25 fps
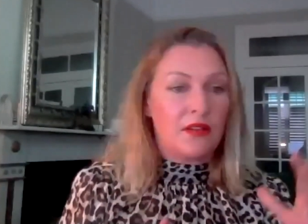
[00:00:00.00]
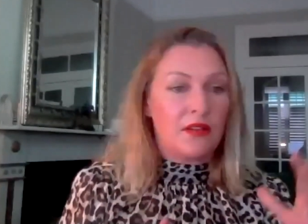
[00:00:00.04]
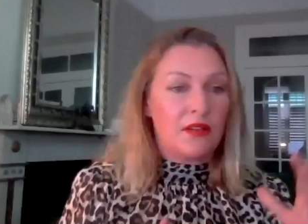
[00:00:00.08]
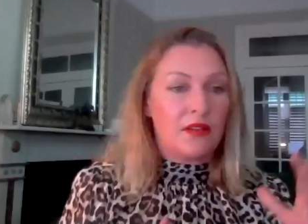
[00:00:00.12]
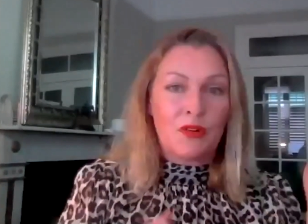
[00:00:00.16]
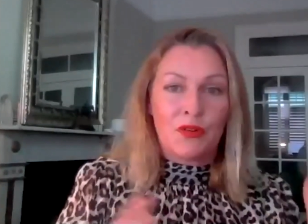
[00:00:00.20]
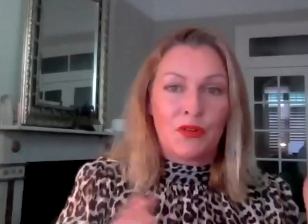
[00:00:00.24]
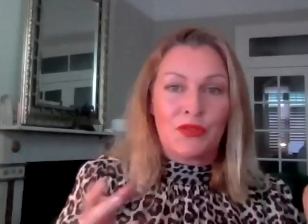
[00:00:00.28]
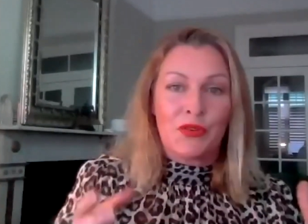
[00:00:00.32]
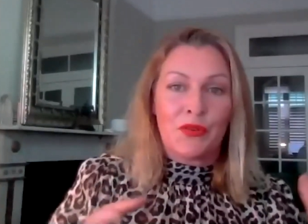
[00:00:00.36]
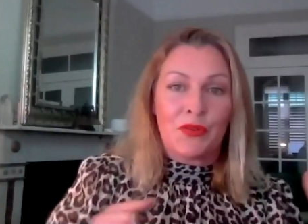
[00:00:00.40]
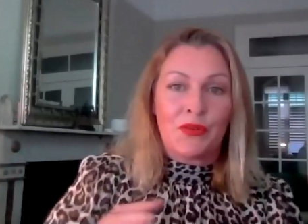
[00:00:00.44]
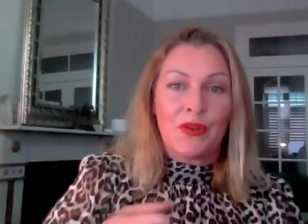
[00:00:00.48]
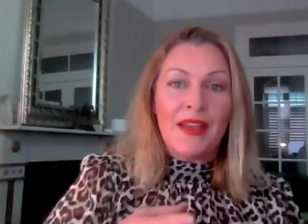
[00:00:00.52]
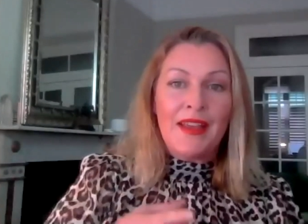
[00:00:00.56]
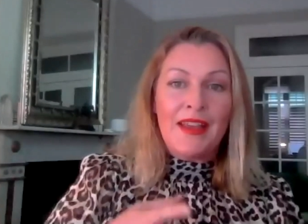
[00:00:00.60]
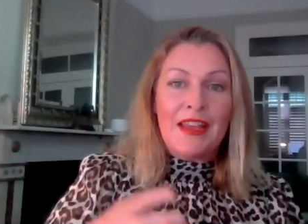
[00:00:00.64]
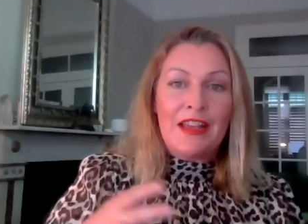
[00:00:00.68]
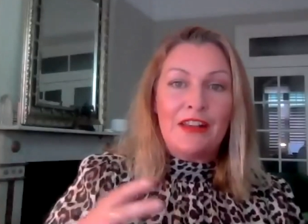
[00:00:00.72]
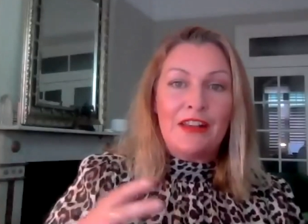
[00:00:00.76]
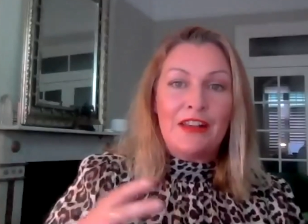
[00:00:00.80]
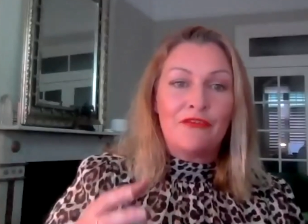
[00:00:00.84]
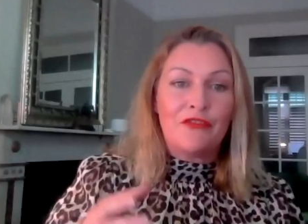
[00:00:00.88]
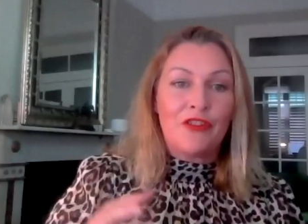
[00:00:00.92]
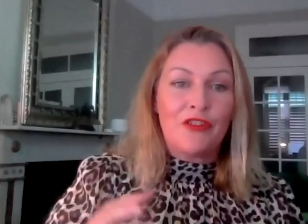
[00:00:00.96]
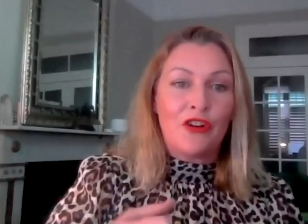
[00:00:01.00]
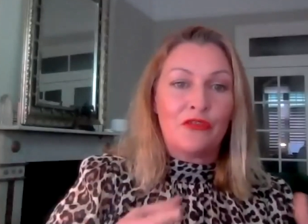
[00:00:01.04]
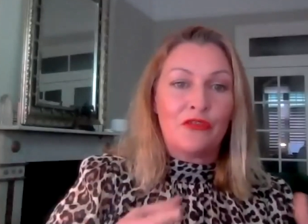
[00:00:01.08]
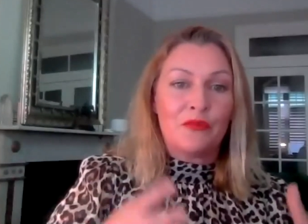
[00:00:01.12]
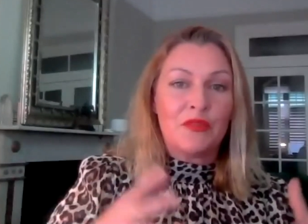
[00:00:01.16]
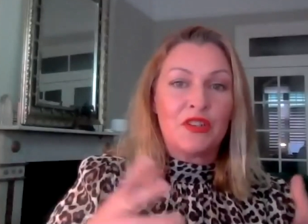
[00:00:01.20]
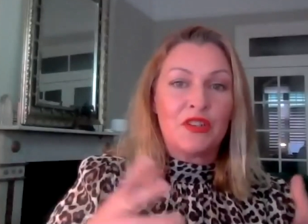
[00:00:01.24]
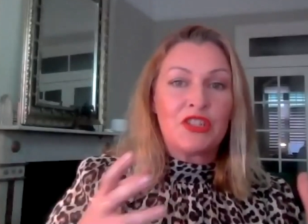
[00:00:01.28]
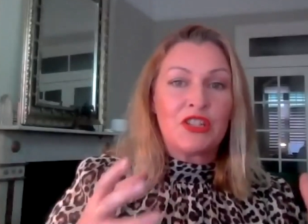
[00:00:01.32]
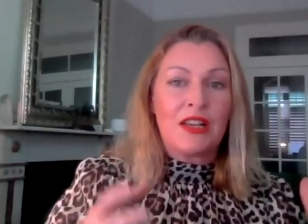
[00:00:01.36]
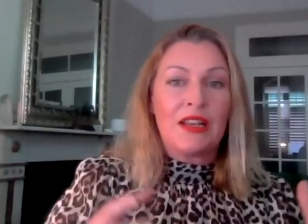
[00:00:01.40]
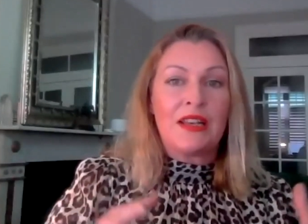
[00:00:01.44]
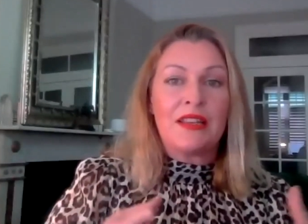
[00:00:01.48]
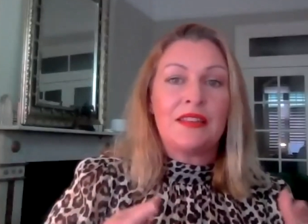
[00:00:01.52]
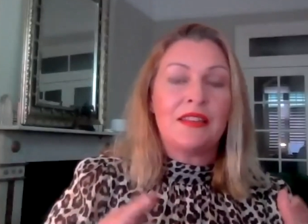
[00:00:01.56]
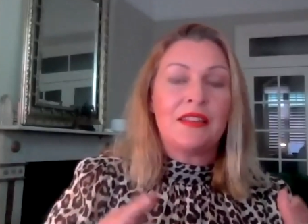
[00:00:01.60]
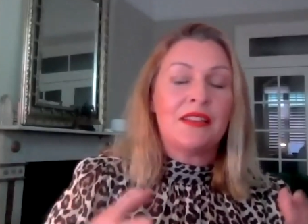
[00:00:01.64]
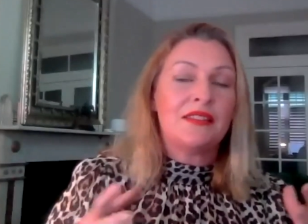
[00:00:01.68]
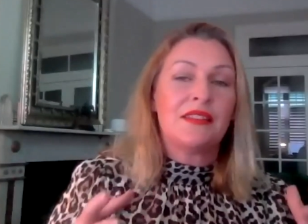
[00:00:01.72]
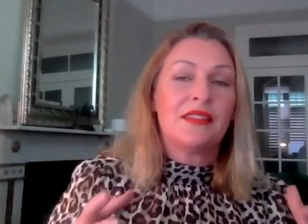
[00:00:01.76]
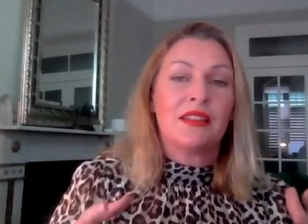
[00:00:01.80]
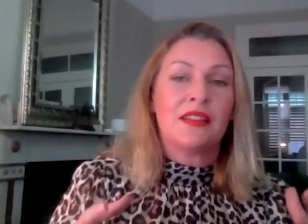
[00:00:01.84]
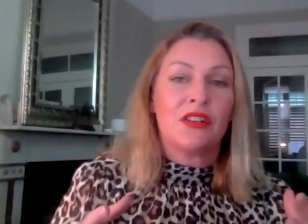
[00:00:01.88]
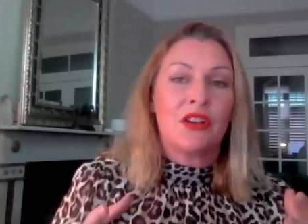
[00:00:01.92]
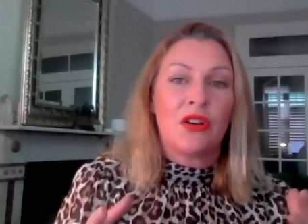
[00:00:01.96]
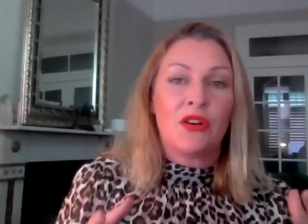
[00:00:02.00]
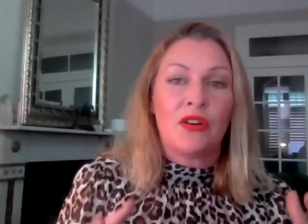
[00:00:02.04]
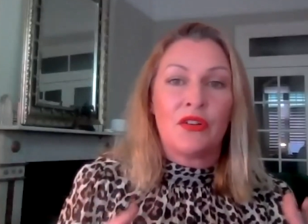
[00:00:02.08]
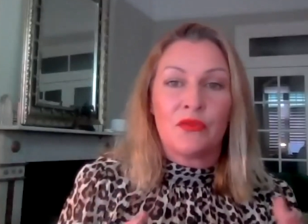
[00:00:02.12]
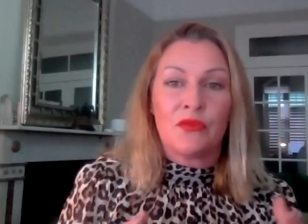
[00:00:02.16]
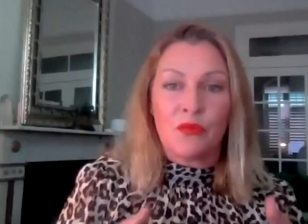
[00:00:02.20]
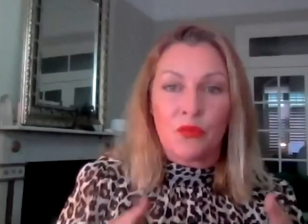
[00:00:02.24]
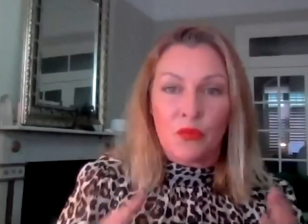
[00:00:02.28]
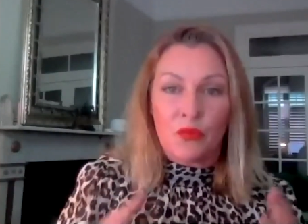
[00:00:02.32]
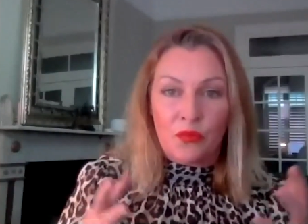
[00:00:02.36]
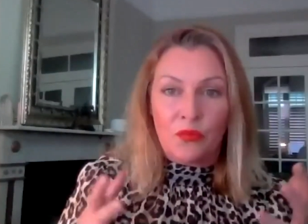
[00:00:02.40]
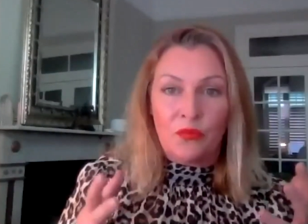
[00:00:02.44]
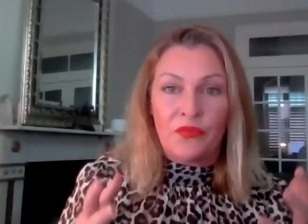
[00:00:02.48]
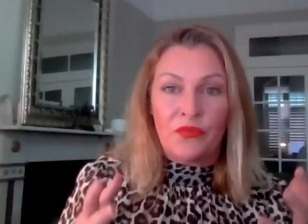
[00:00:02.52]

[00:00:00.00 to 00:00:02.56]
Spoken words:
also involved Michelle in this and gone,